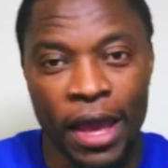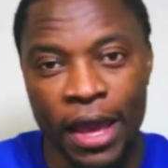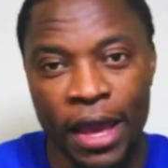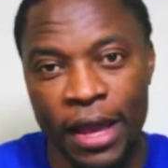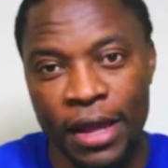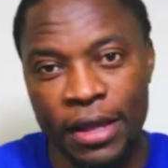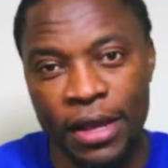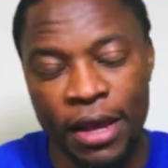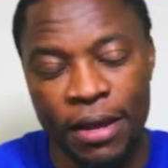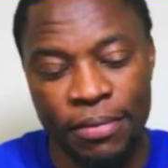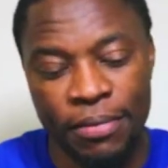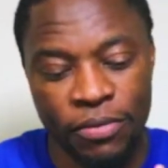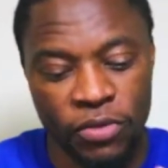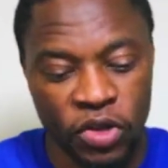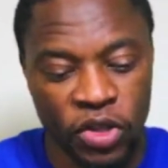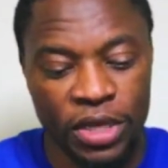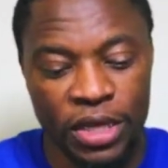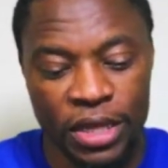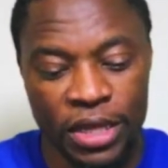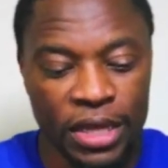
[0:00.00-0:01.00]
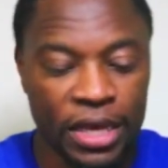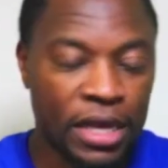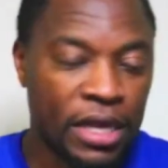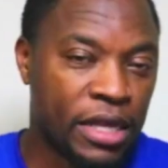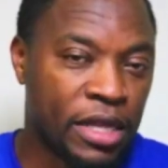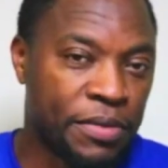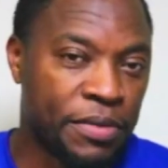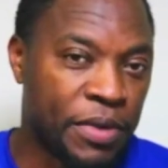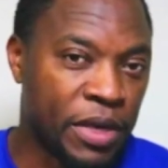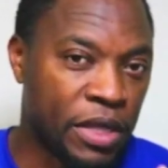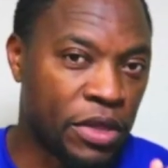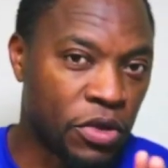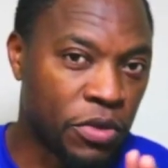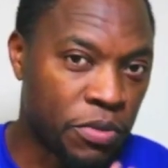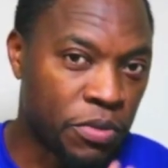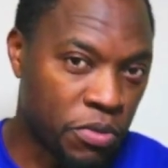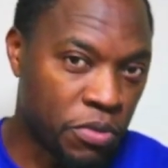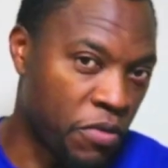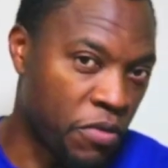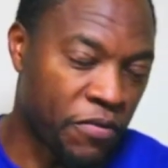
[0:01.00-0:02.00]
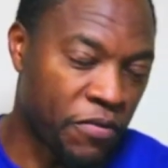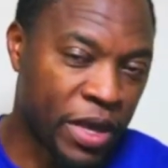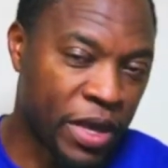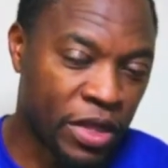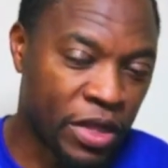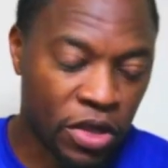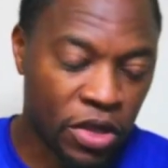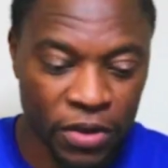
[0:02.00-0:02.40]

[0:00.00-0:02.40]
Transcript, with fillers: and recently there's been some movement.